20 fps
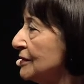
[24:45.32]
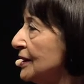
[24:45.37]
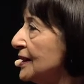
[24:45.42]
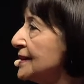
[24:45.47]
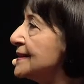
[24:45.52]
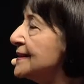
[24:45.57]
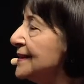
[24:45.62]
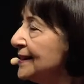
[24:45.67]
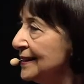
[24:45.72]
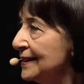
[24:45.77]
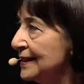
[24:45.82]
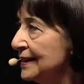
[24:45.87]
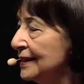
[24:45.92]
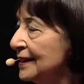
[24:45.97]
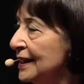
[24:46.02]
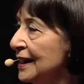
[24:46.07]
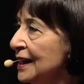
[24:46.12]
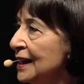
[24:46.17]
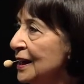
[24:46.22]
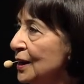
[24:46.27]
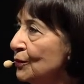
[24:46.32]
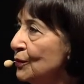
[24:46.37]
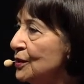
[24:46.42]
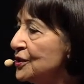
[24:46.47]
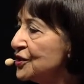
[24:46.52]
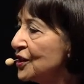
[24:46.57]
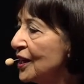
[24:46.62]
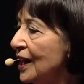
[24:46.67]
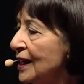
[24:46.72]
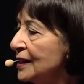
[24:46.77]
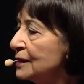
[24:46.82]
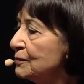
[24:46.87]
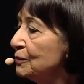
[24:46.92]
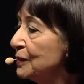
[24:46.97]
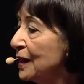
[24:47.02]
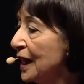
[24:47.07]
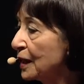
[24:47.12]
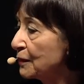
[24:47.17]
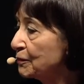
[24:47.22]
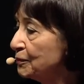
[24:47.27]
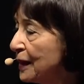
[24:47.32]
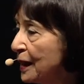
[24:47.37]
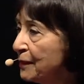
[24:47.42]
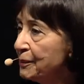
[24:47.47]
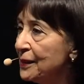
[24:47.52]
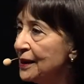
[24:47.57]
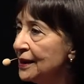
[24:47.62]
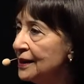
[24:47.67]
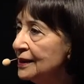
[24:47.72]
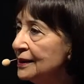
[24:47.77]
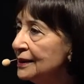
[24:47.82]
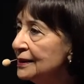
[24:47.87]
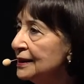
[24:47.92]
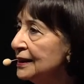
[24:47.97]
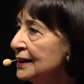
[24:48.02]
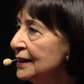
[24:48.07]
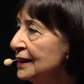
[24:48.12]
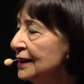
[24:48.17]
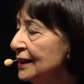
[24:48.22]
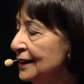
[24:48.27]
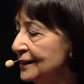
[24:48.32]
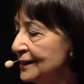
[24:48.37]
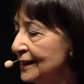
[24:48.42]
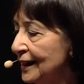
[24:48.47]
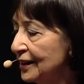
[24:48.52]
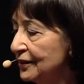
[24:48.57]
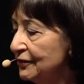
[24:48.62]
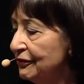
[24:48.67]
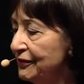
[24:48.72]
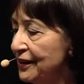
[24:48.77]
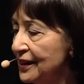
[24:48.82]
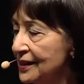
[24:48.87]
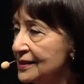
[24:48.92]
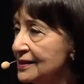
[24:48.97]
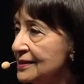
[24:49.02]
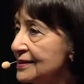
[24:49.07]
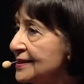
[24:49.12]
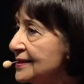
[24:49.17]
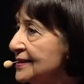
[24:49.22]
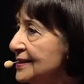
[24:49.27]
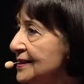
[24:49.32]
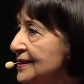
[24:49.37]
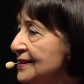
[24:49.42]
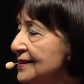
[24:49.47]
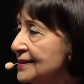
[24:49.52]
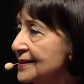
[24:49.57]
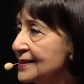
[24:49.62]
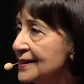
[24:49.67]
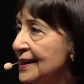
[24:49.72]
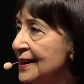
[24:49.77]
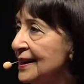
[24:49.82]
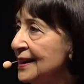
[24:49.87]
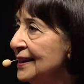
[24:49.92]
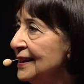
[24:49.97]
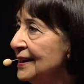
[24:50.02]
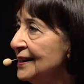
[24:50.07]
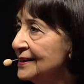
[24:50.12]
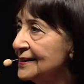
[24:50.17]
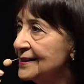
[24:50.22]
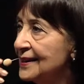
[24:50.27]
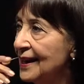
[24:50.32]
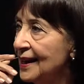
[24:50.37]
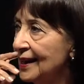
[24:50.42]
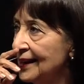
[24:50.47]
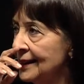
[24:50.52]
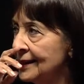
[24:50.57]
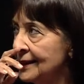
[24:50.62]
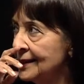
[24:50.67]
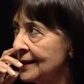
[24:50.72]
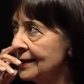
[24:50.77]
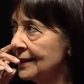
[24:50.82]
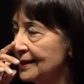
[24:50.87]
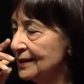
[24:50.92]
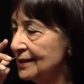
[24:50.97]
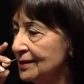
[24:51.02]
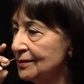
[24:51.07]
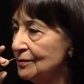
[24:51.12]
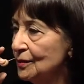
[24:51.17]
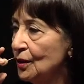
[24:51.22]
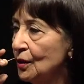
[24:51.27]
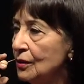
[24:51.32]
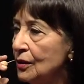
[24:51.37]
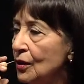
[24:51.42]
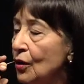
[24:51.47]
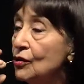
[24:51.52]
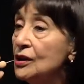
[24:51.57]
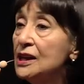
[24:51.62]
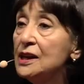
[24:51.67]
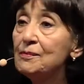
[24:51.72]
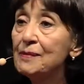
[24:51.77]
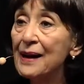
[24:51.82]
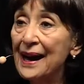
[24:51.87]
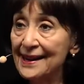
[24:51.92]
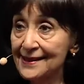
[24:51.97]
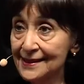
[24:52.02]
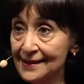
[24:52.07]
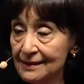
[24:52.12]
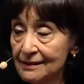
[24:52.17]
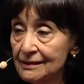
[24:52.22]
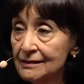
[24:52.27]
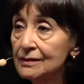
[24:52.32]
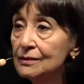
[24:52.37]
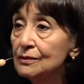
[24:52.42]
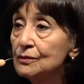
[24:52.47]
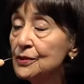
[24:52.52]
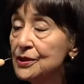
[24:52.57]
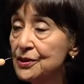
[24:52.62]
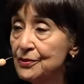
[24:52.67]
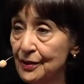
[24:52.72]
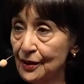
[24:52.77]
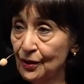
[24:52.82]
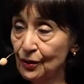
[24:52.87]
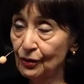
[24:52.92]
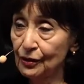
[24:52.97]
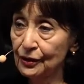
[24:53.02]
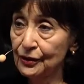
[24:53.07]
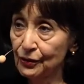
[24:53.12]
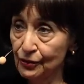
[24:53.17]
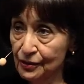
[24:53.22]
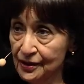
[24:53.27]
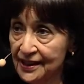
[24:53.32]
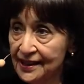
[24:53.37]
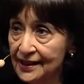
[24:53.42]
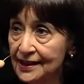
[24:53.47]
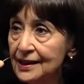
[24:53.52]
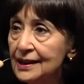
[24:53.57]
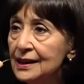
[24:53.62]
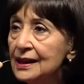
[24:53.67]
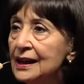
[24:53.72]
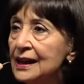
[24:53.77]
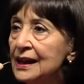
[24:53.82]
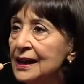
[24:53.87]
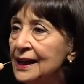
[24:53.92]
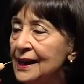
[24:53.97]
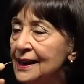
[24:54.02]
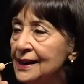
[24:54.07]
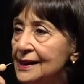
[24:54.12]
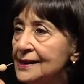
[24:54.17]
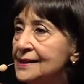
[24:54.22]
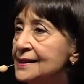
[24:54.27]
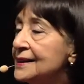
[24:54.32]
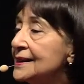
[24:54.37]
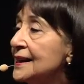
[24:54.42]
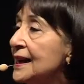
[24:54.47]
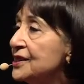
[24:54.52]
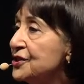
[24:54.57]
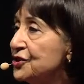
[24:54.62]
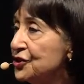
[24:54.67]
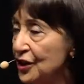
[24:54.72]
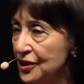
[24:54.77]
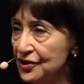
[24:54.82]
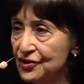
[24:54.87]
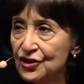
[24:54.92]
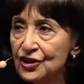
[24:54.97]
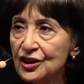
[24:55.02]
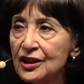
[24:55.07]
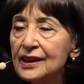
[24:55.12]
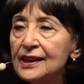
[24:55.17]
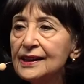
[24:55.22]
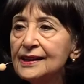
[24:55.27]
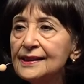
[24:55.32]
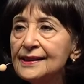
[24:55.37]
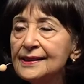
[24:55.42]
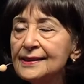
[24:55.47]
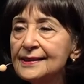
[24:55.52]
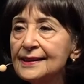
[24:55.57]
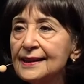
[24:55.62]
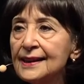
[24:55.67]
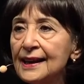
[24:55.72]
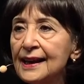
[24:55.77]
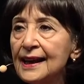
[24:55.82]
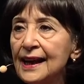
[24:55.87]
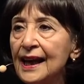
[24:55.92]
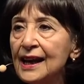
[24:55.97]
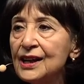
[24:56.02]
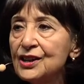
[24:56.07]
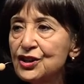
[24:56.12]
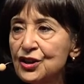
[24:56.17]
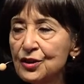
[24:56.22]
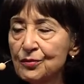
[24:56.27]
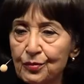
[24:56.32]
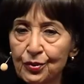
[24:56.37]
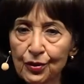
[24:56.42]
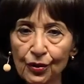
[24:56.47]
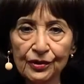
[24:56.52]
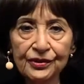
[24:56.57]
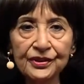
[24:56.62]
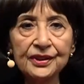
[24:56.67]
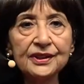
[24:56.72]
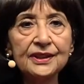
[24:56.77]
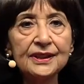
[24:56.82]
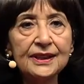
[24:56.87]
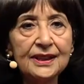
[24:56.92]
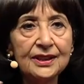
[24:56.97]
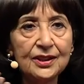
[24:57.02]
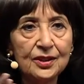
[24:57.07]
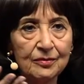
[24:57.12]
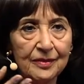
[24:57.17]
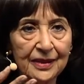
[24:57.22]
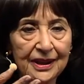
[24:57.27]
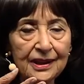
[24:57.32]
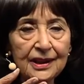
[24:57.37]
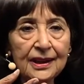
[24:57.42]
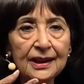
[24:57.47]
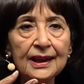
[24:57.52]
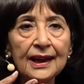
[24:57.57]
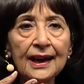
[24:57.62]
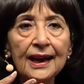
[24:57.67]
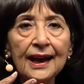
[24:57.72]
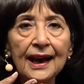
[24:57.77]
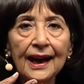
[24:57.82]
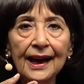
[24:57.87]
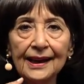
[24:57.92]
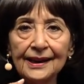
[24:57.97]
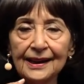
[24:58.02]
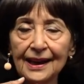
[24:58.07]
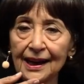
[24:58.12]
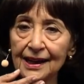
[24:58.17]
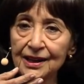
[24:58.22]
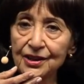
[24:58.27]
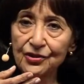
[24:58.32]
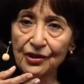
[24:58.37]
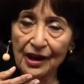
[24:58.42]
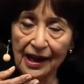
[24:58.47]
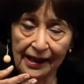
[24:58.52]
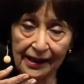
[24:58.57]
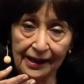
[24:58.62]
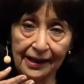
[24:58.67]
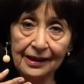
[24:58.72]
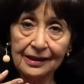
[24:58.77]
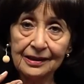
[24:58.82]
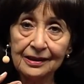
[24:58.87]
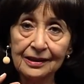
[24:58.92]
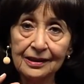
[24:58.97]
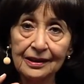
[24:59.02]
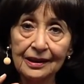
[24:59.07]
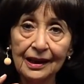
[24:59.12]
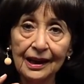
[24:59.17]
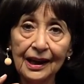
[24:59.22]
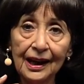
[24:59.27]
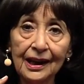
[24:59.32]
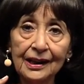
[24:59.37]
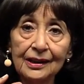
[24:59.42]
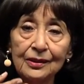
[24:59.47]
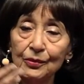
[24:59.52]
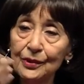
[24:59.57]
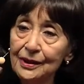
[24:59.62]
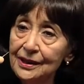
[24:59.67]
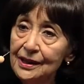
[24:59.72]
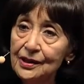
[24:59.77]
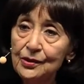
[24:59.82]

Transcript: a tea, which had black pepper, it had fennel seeds, it had holy basil, which we call tulsi, in it. It had ginger in it. And she brought the tea to me, and I drank it. And within